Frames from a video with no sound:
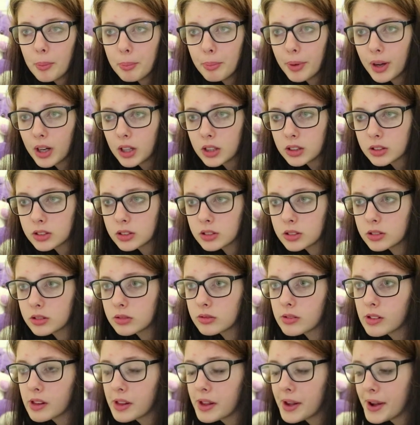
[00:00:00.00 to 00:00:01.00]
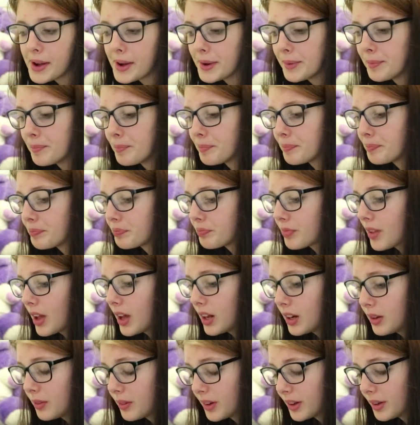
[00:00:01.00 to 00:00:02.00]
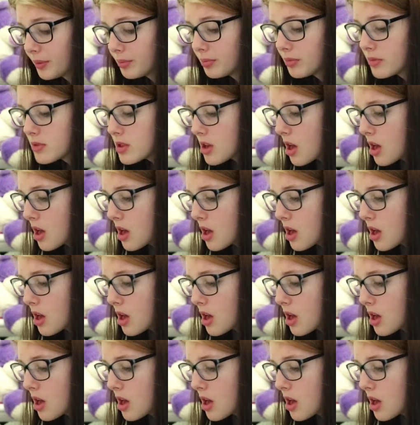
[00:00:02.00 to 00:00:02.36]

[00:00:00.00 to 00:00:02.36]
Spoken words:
But anyway,